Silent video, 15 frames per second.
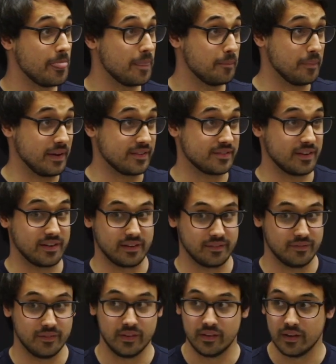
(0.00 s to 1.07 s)
based on a
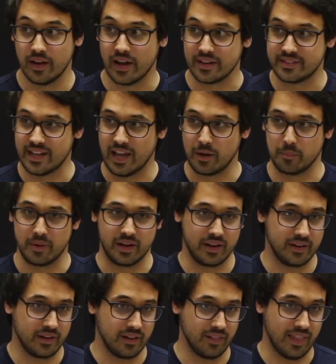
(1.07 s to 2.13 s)

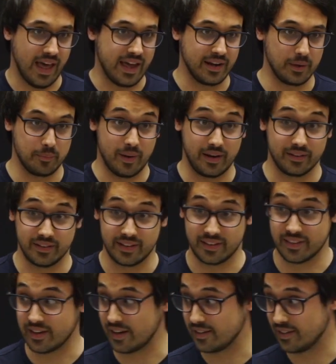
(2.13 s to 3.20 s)
10-minute Aladdin medley
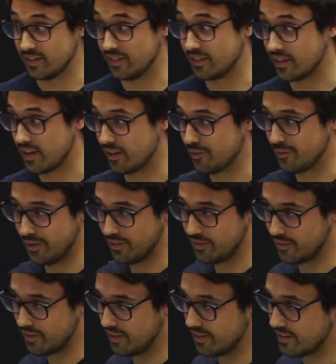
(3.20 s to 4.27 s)
that I did that kind of went
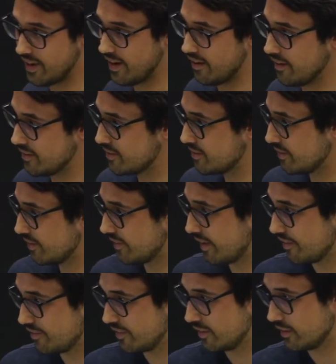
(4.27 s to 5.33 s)
through the entire history of
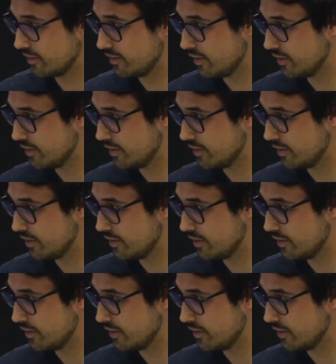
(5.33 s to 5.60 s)
that field.